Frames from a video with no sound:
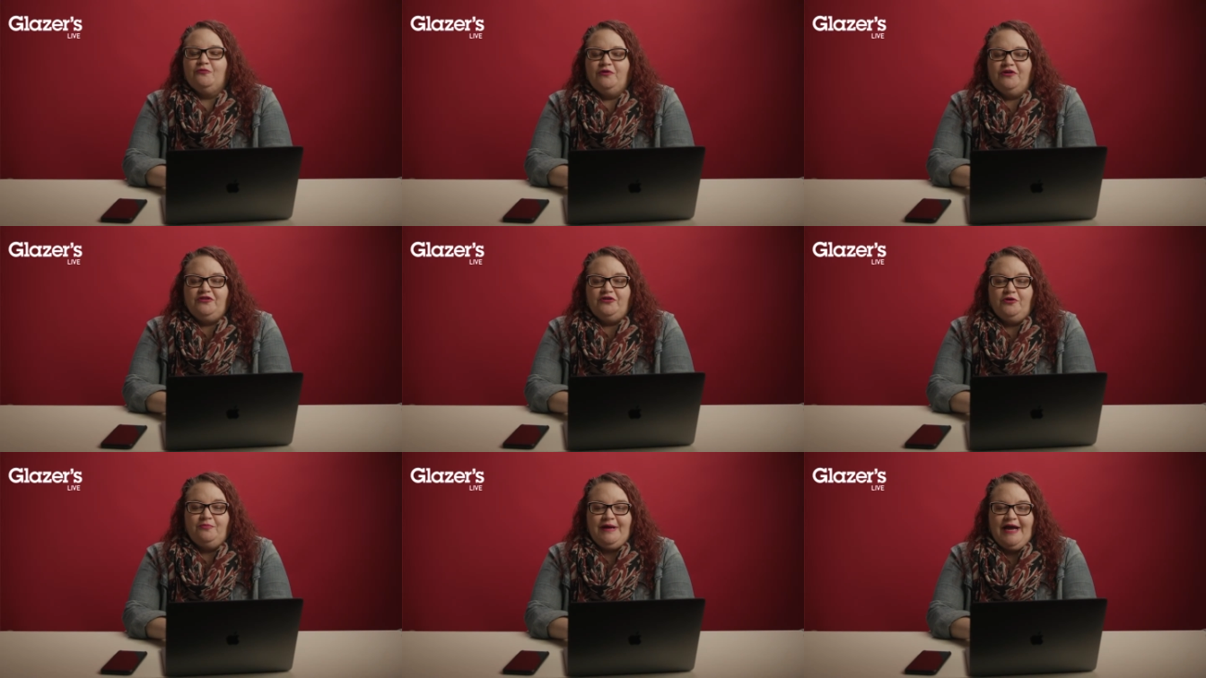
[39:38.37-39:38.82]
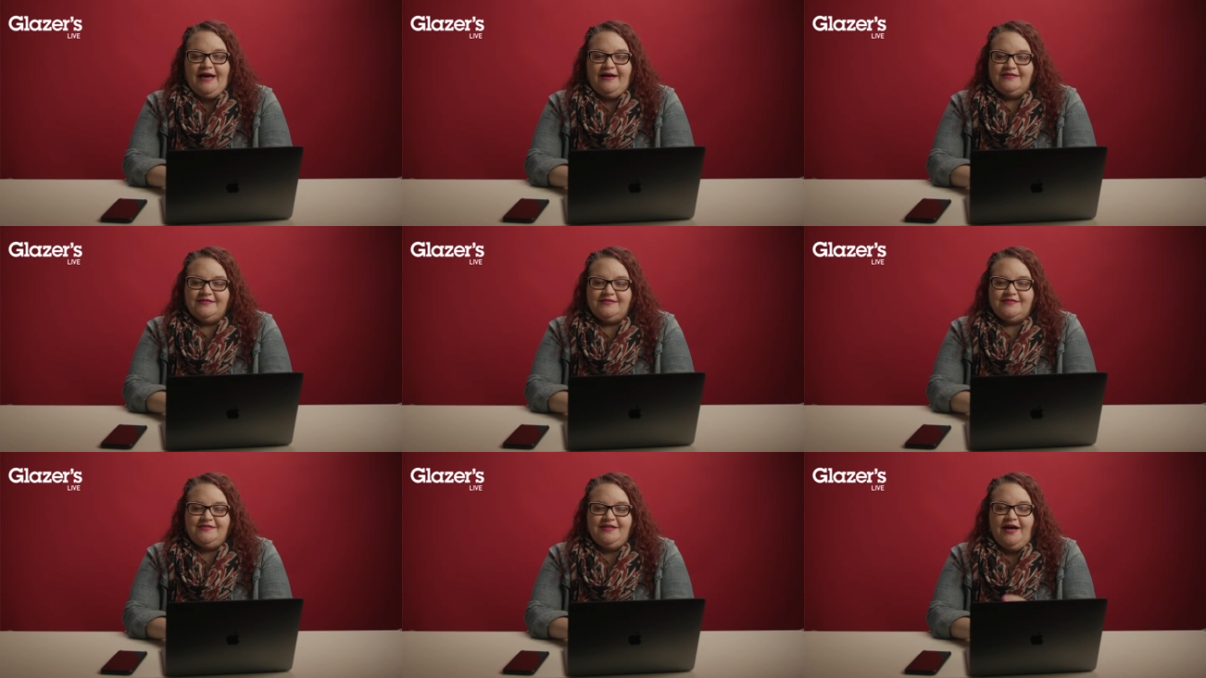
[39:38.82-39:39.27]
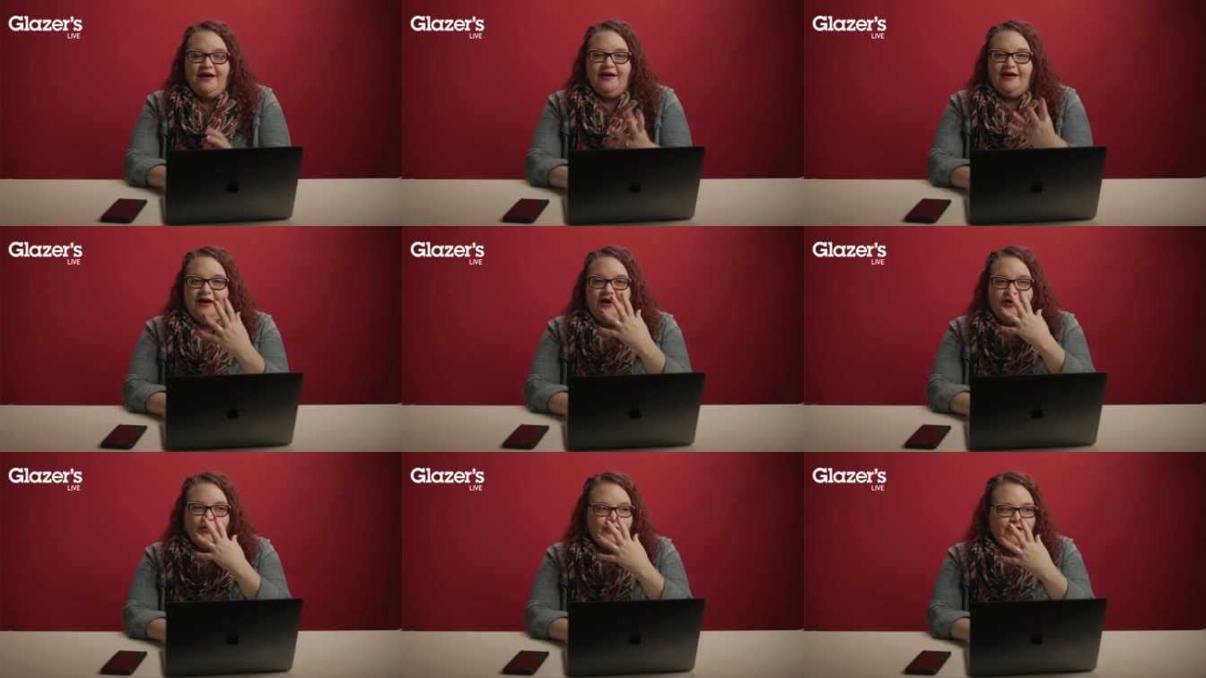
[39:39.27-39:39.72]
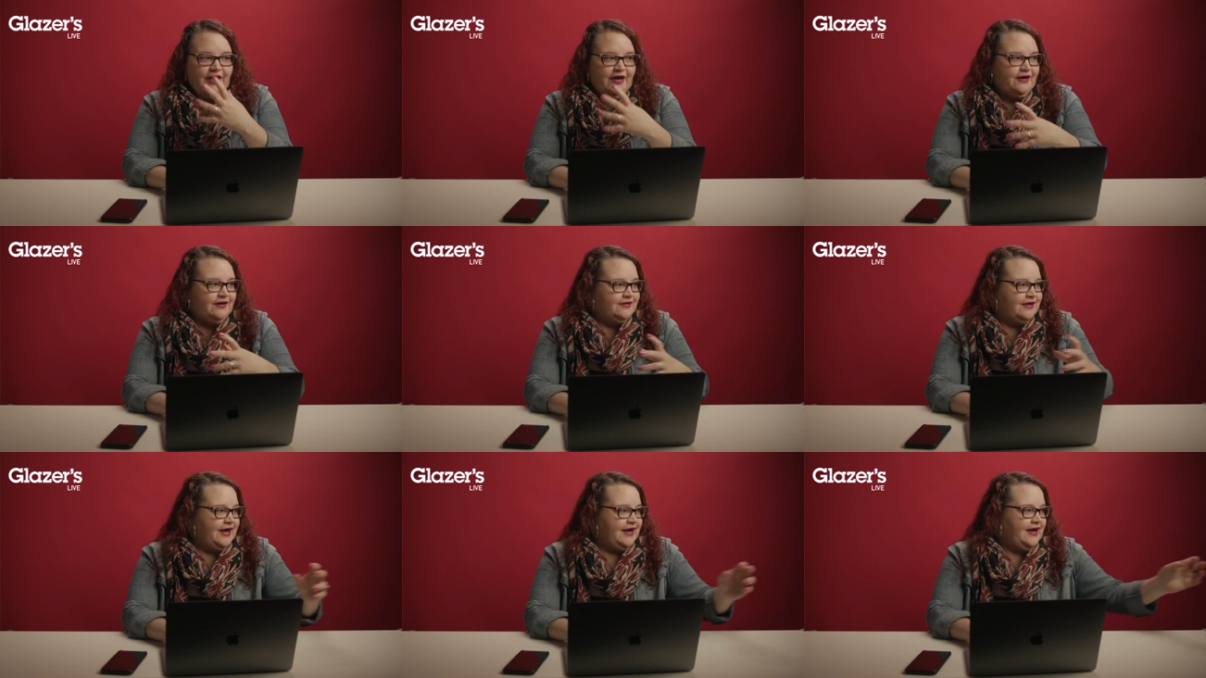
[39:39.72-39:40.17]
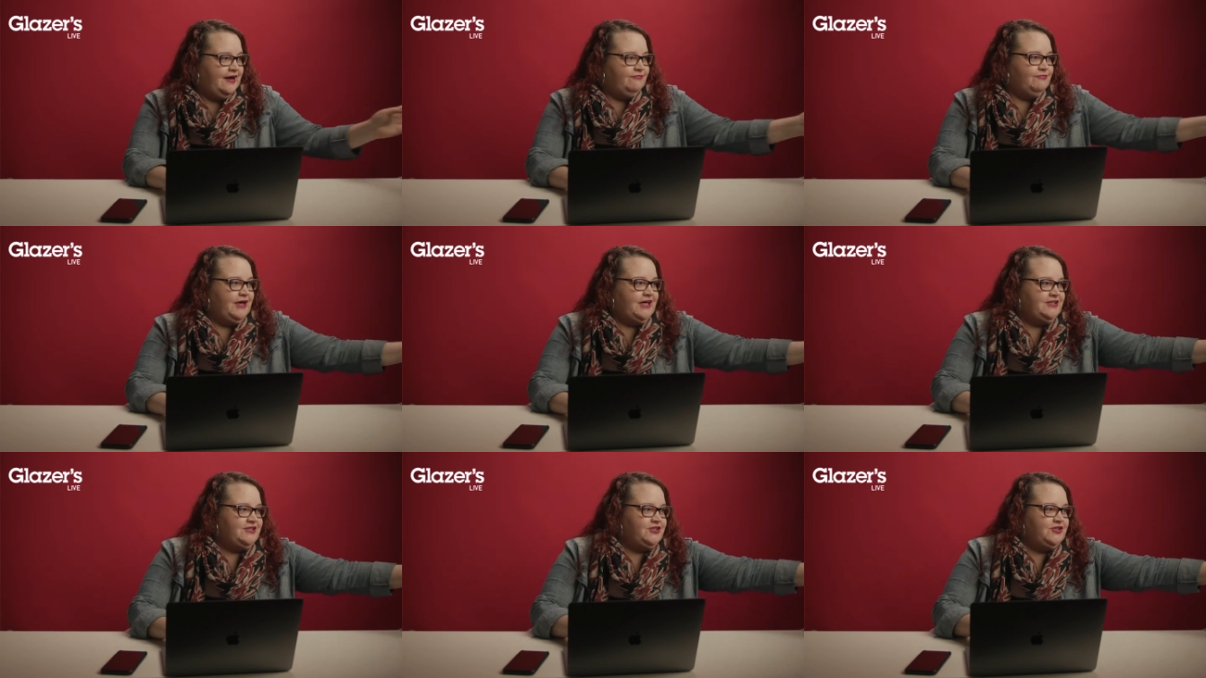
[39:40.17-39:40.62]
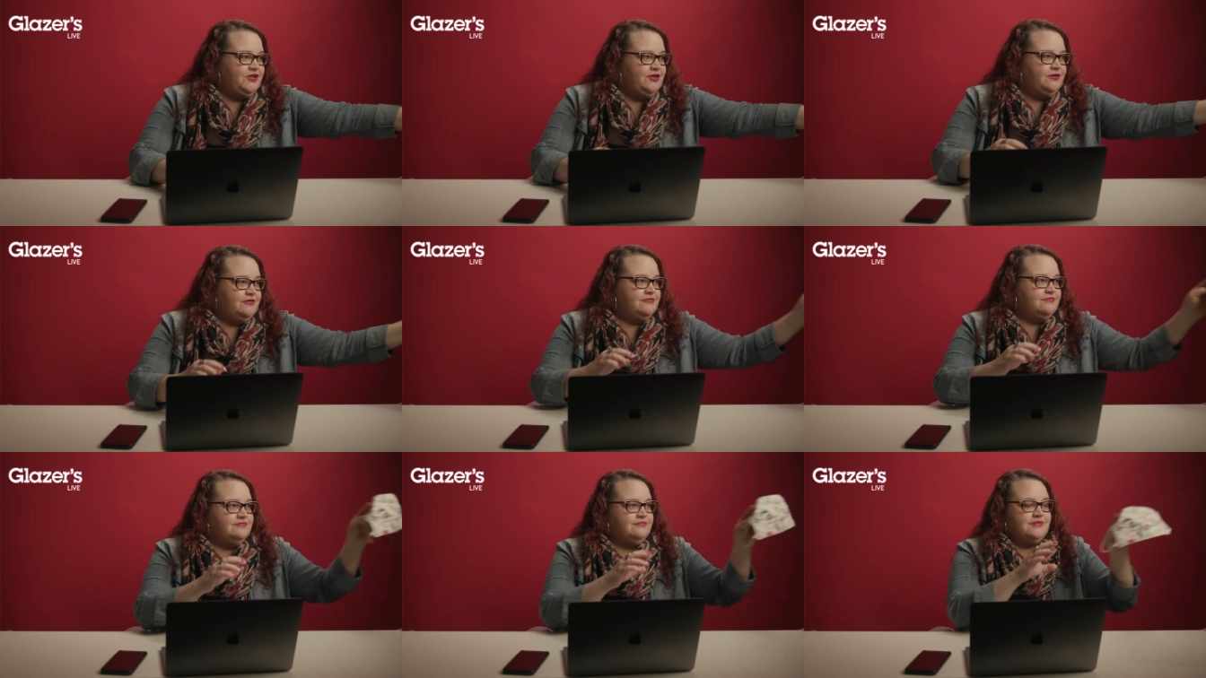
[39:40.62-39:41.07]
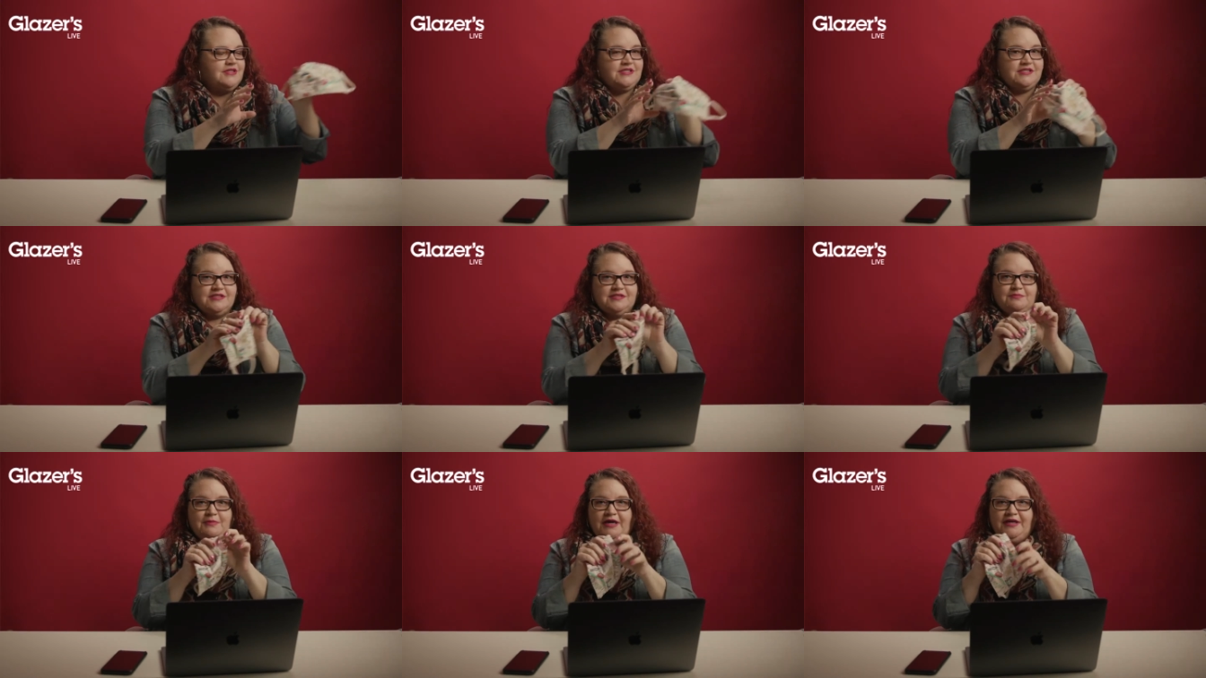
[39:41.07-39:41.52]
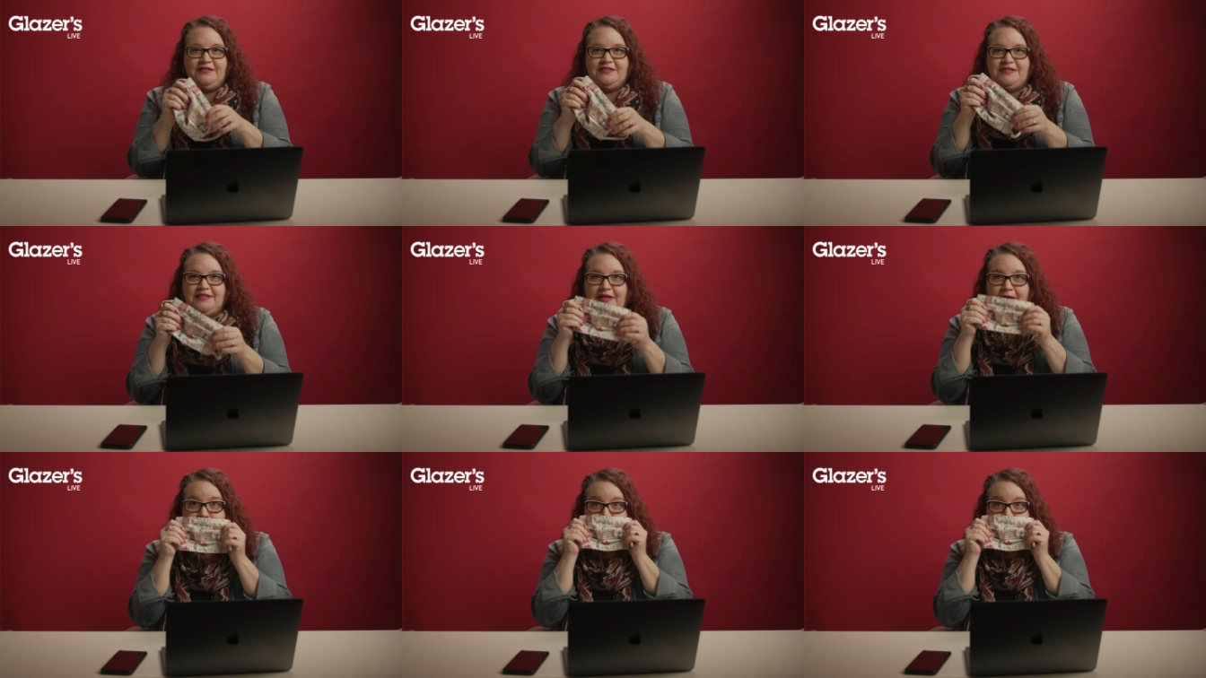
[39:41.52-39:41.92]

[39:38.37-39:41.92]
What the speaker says: With your mask, yeah. Oh yeah, I have mine too. This is mine today.